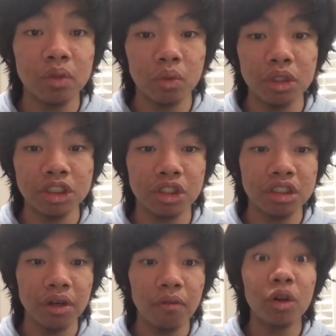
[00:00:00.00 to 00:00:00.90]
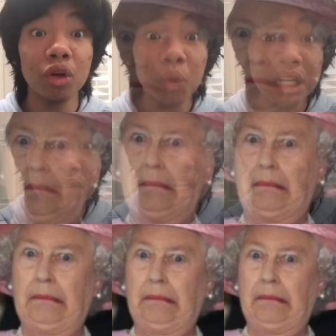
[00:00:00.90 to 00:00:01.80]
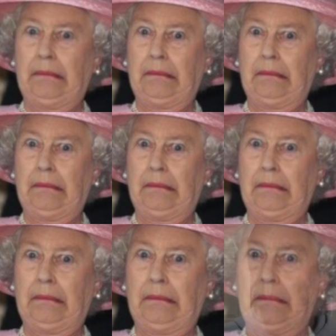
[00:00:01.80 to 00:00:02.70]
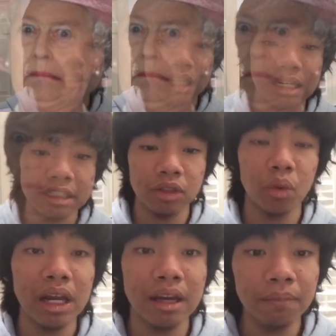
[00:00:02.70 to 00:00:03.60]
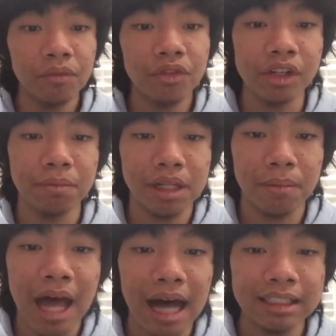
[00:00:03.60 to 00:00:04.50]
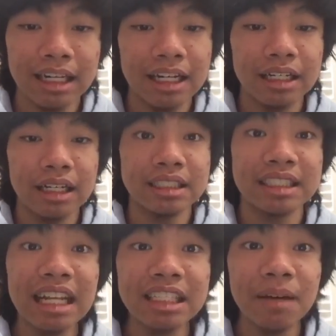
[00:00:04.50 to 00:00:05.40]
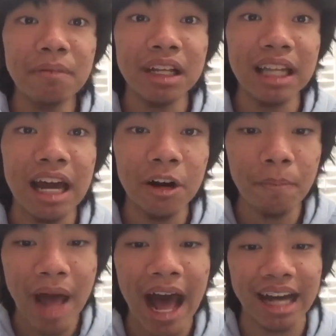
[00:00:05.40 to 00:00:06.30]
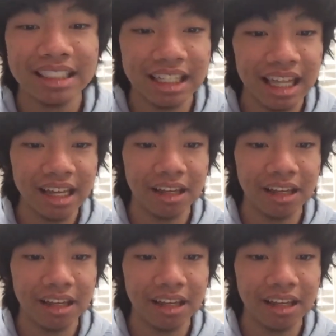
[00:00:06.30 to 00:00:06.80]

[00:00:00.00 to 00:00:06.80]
word search for the Queen of England. One of the Queen's ladies-in-waiting, Philippa de Pass, sent him a letter back to thank